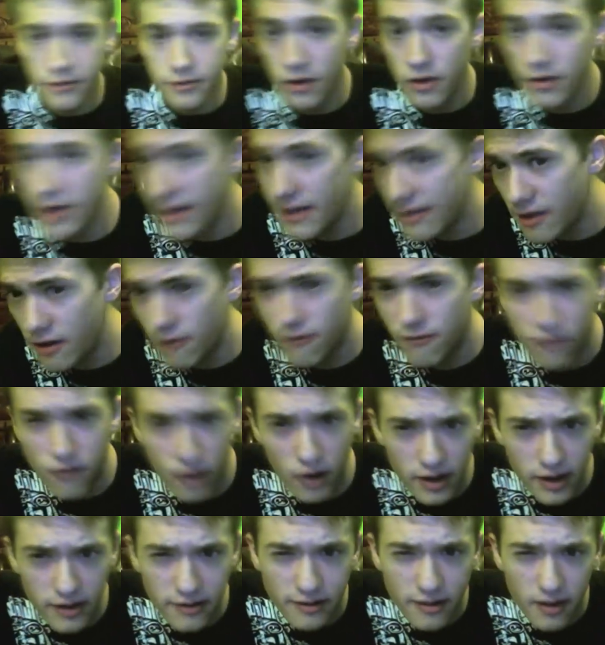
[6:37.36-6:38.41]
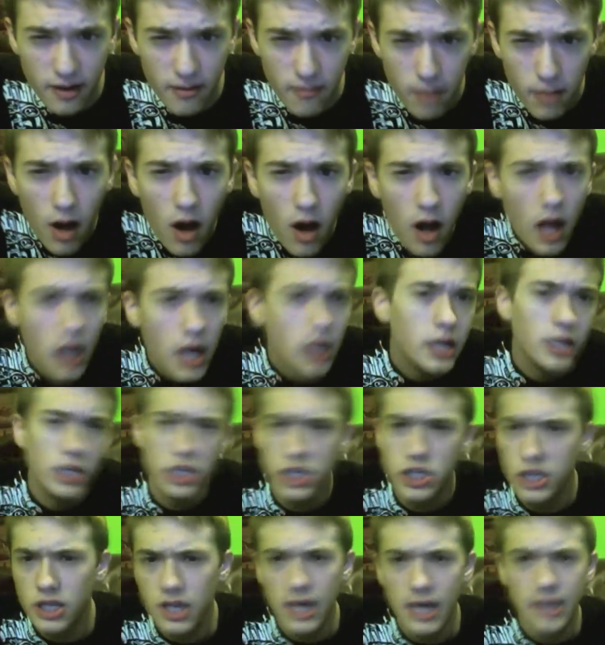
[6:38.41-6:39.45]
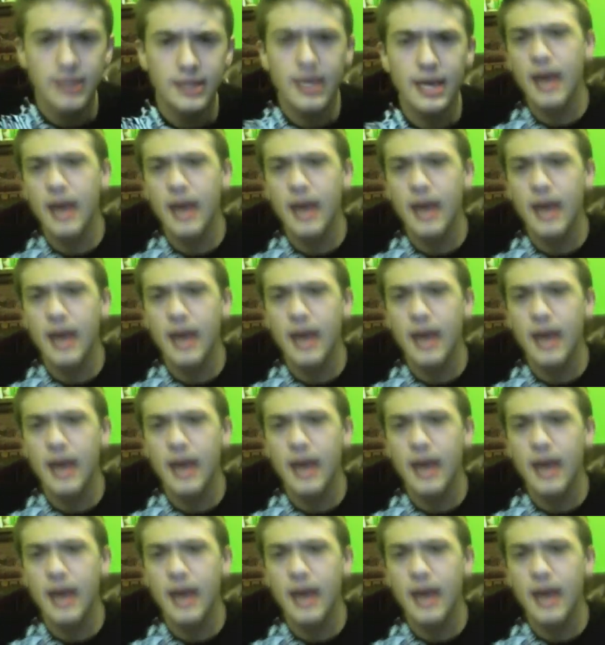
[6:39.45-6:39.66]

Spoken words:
so that their friends can bot and shit like